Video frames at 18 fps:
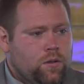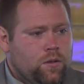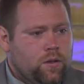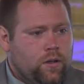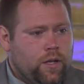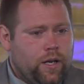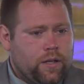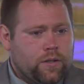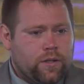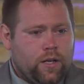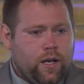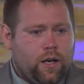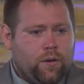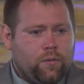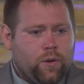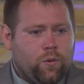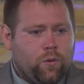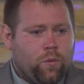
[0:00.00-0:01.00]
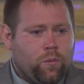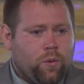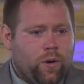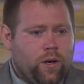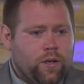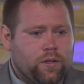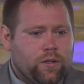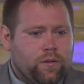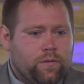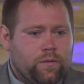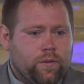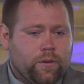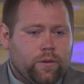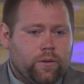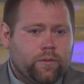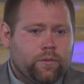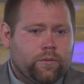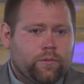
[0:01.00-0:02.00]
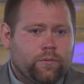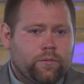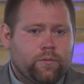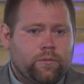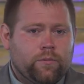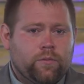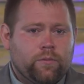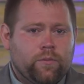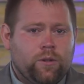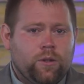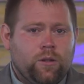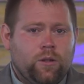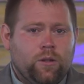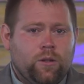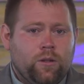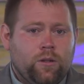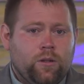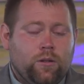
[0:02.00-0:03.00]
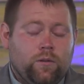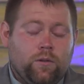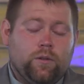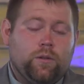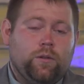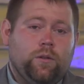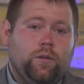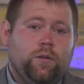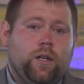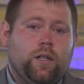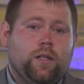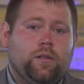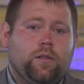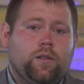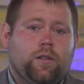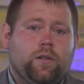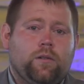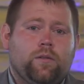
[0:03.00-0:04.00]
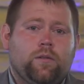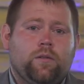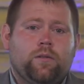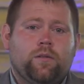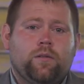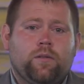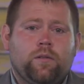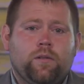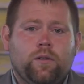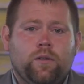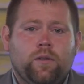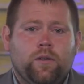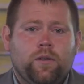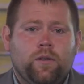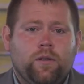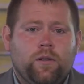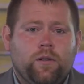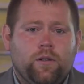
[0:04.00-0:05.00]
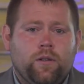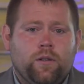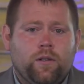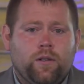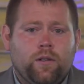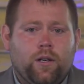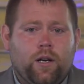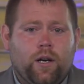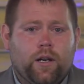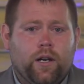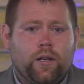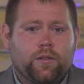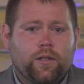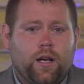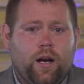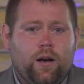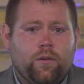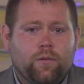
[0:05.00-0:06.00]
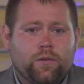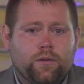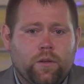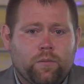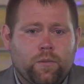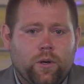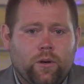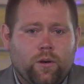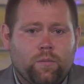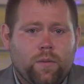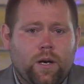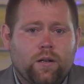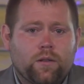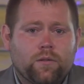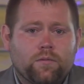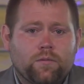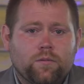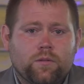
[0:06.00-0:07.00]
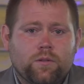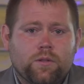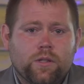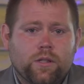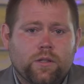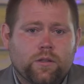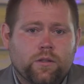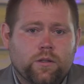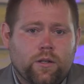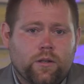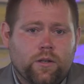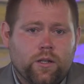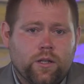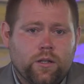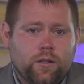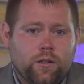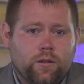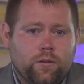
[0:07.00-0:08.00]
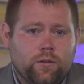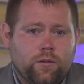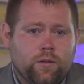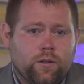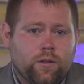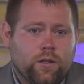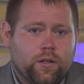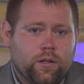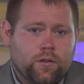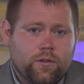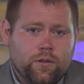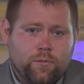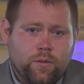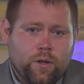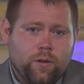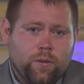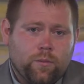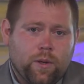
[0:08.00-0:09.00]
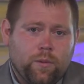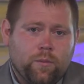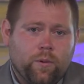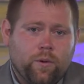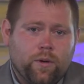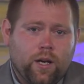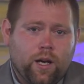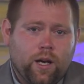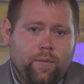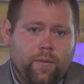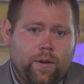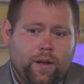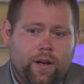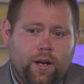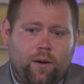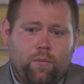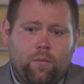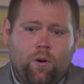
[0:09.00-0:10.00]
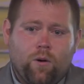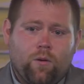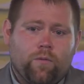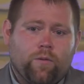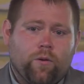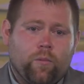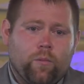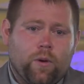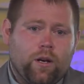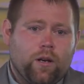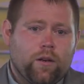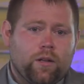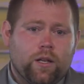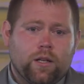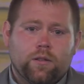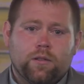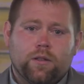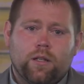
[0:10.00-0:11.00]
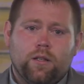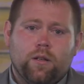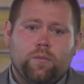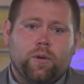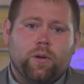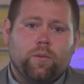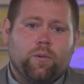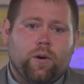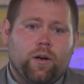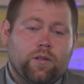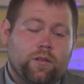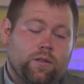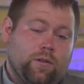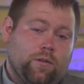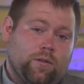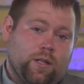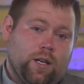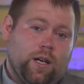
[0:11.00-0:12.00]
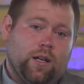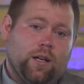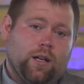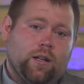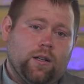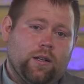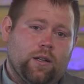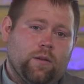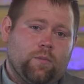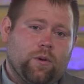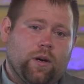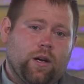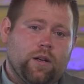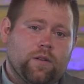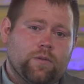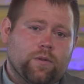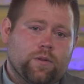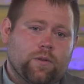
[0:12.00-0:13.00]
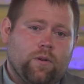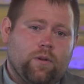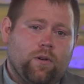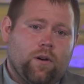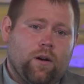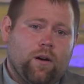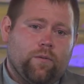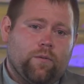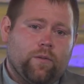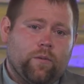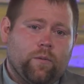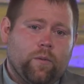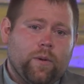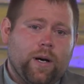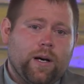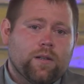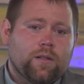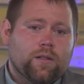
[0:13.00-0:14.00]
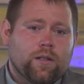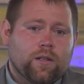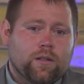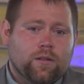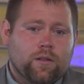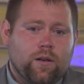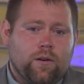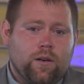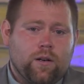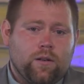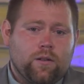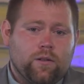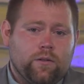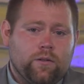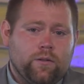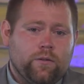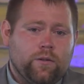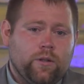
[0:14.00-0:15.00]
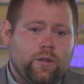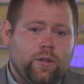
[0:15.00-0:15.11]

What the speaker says: Last night we were praising for, I don't know. I guess I was up here about 6:32, and then some other people came, and then I broke for a minute, and they stayed up here praising. So technically, the praise was going on from about 6:30 to